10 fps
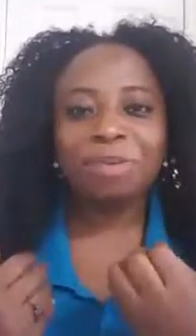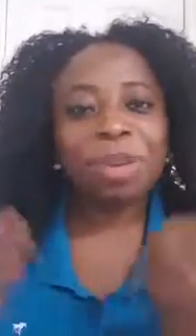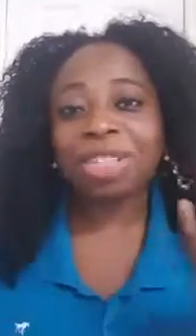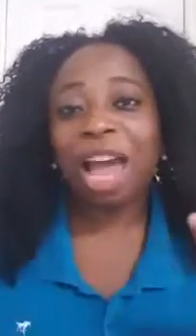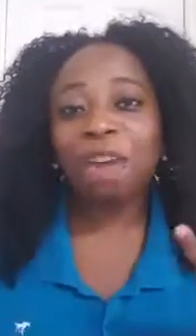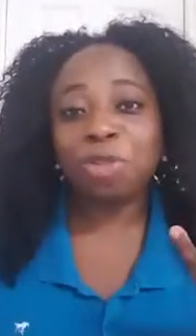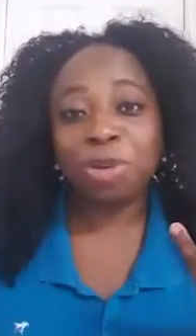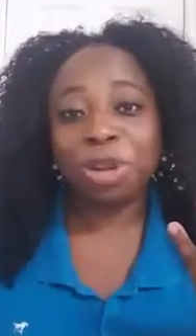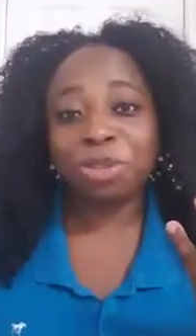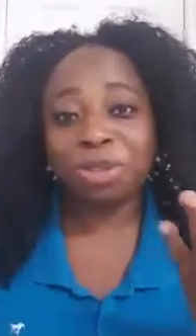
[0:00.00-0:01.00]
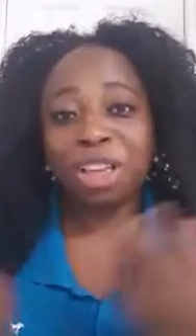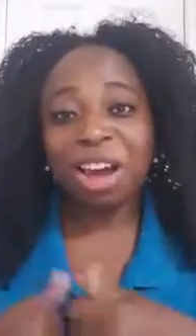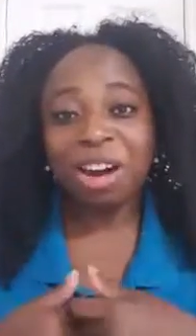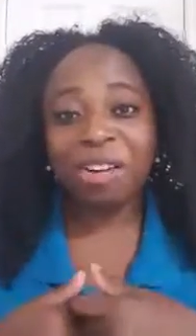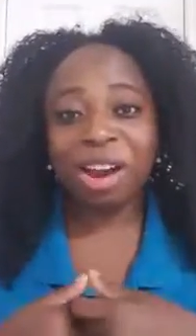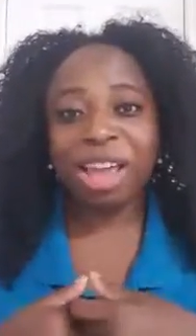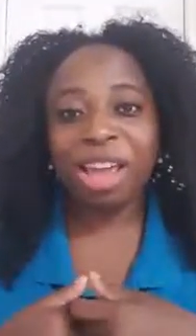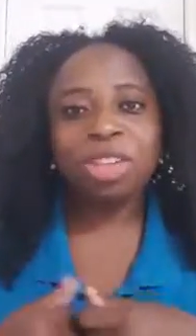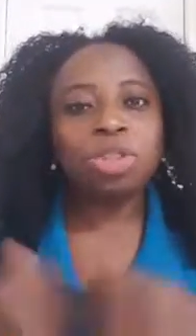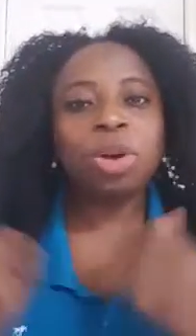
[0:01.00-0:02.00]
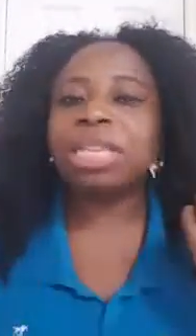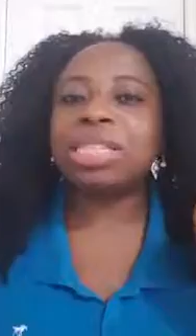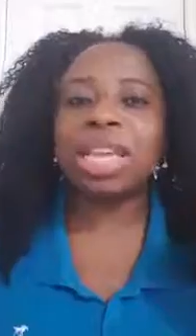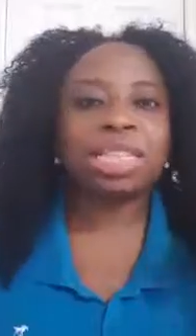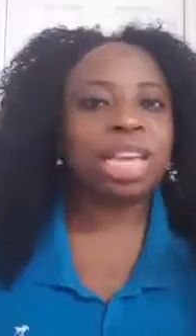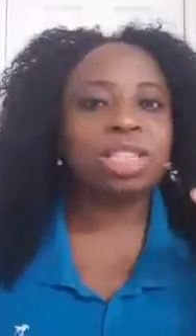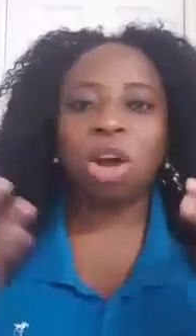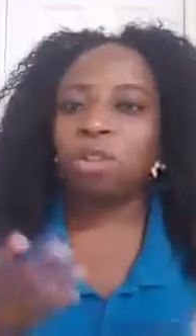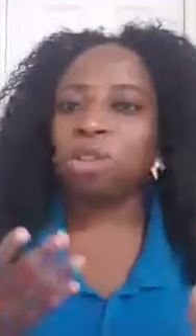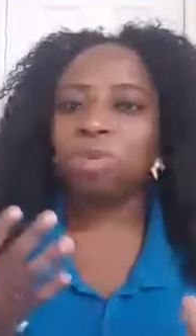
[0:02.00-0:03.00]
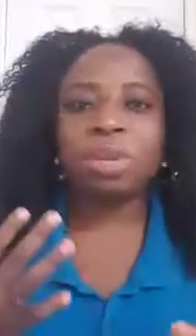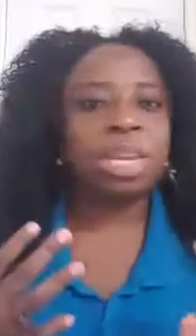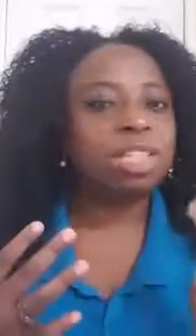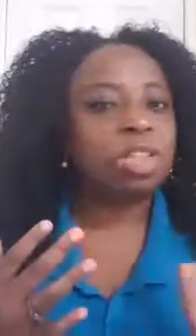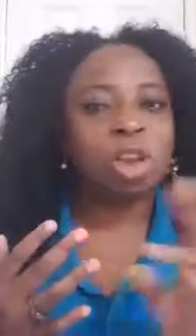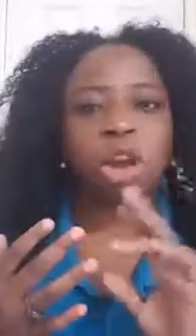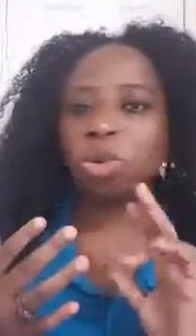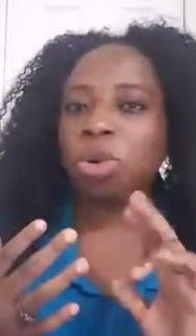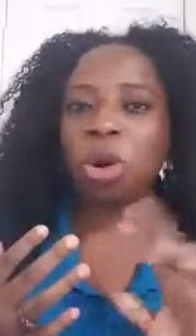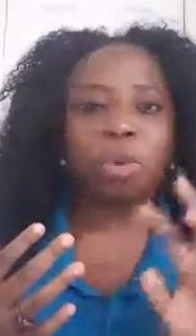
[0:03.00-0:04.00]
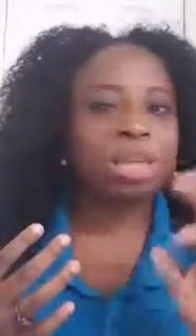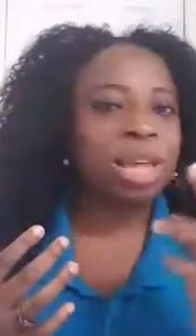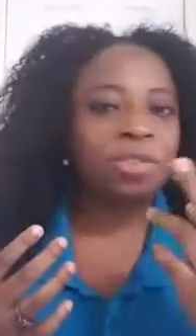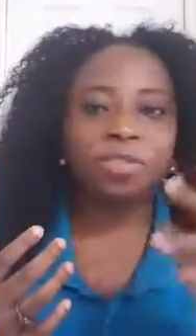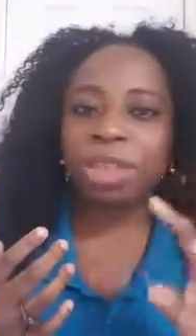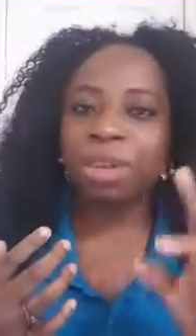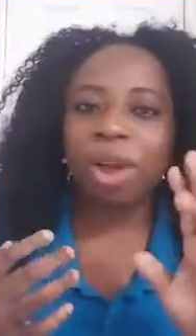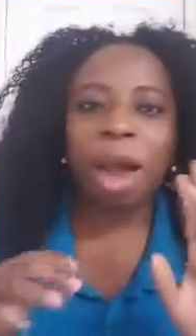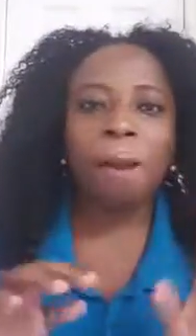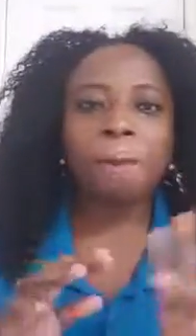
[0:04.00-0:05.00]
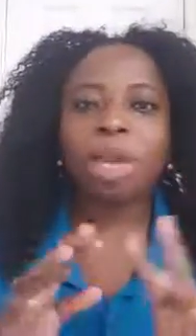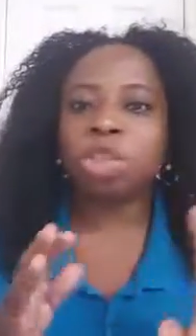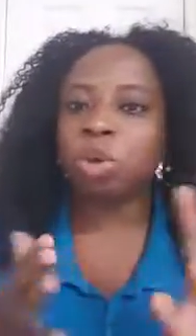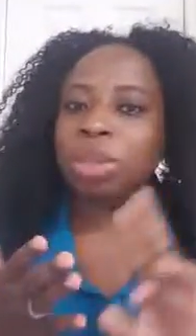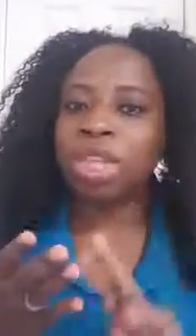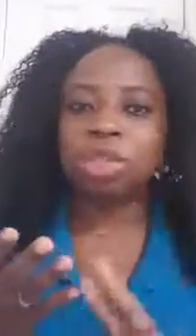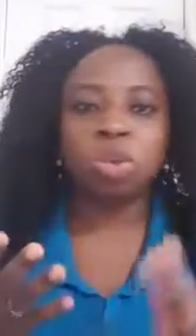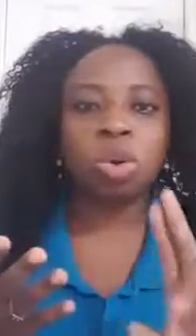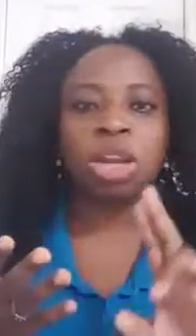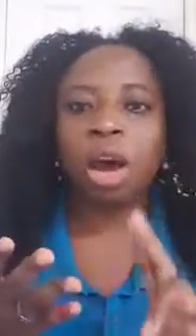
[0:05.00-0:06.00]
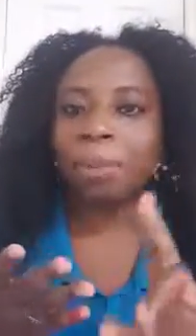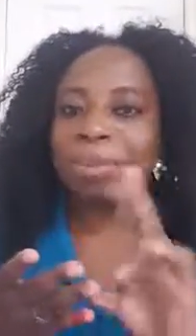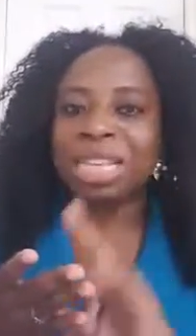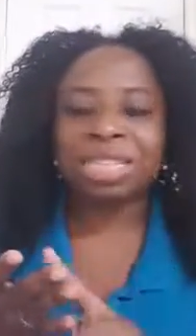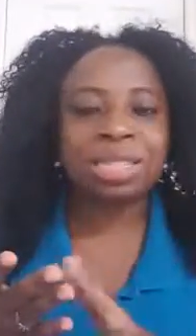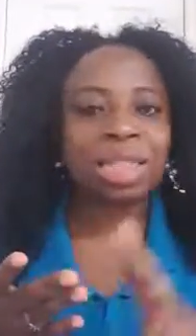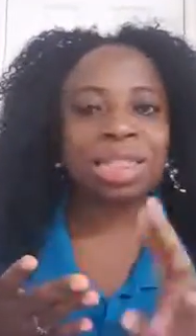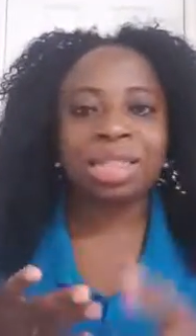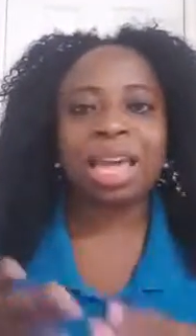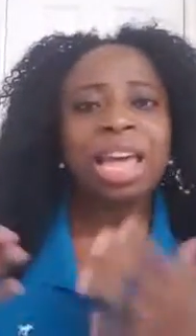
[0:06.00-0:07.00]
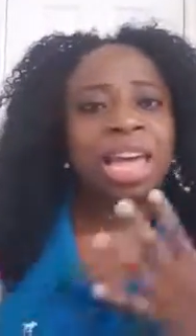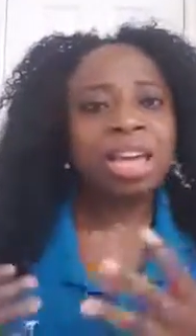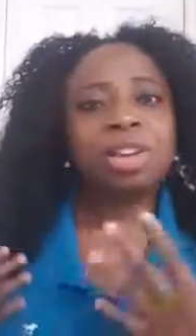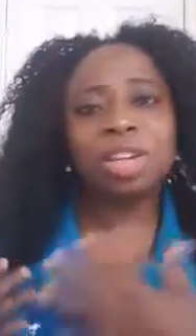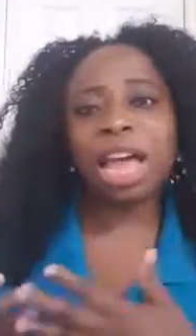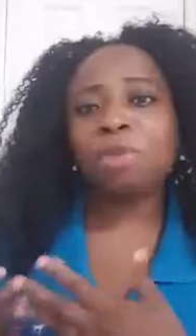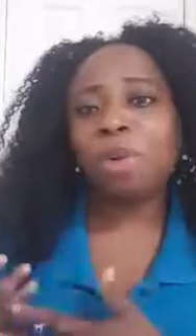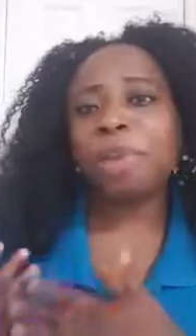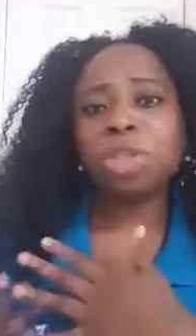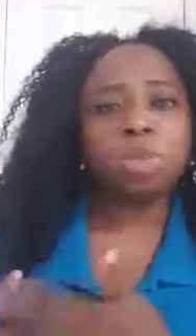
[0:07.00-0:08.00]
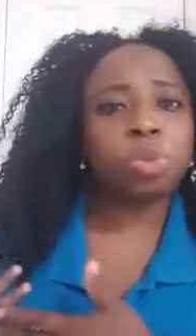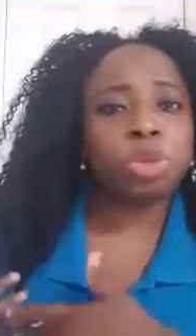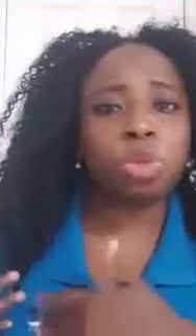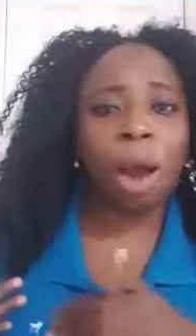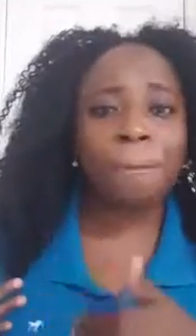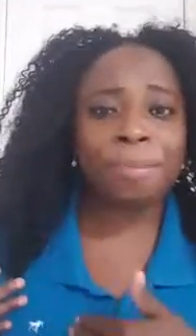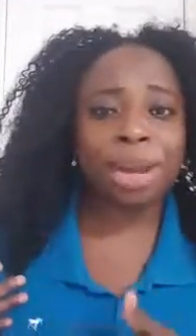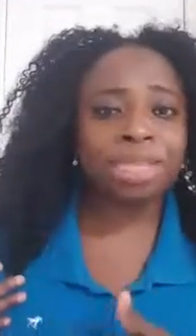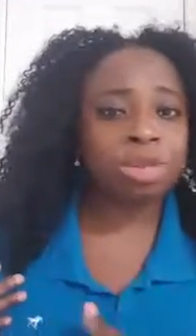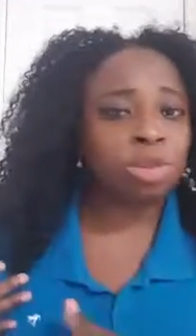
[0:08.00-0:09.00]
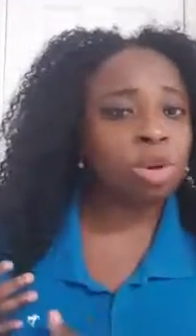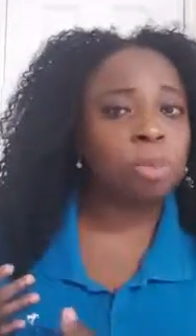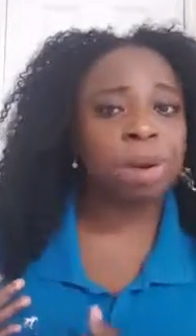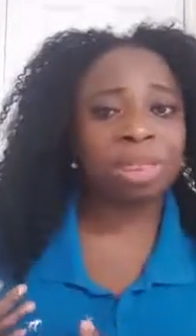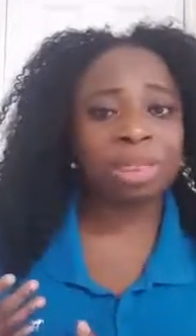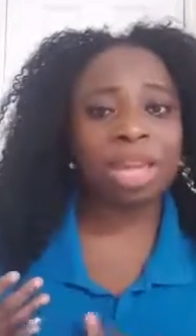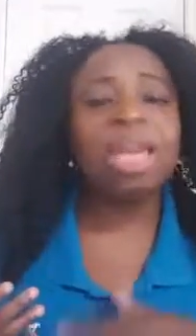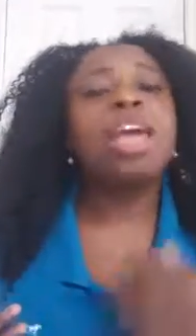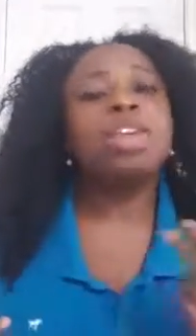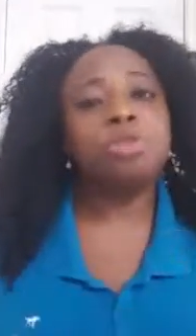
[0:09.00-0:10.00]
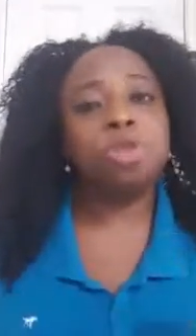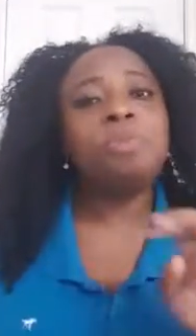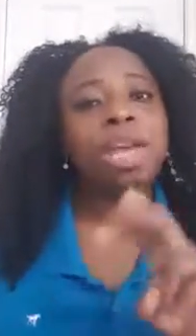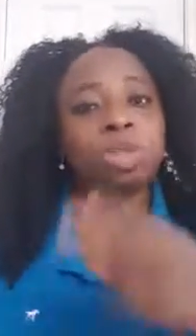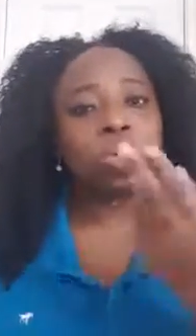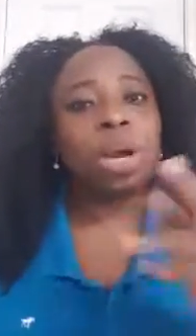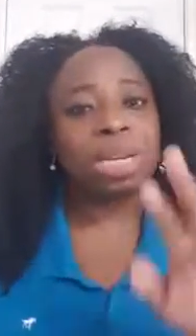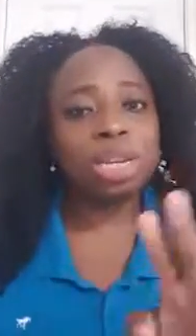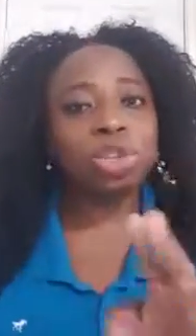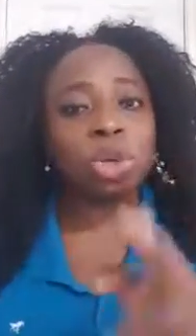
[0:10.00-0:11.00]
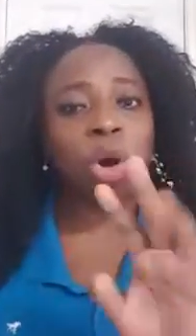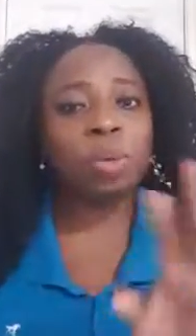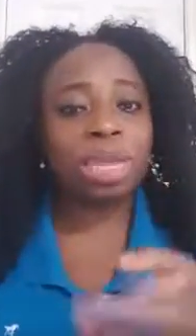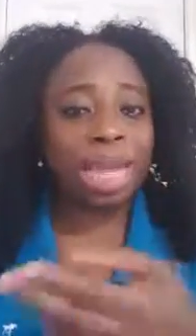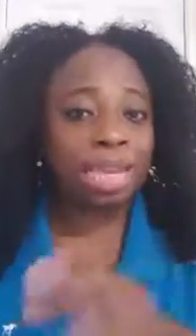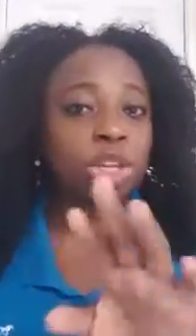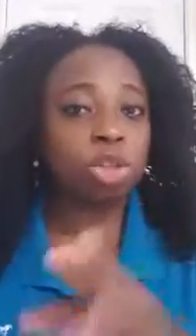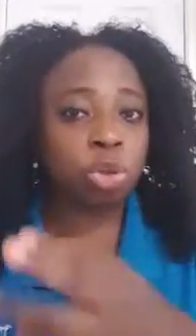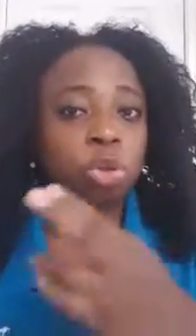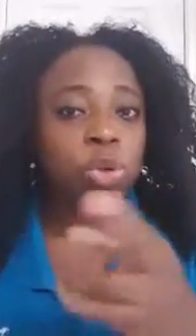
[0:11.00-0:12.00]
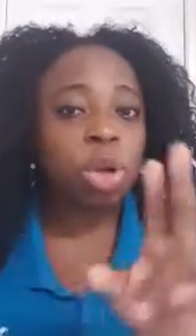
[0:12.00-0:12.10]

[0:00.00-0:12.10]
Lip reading: because I have no nails. All right. So it takes all of 2 minutes. Your doctor will go in there, feel around, make sure there's no lumps, there's nothing there. Like women too, we do our breast, monthly. You men too, at least you go in and they do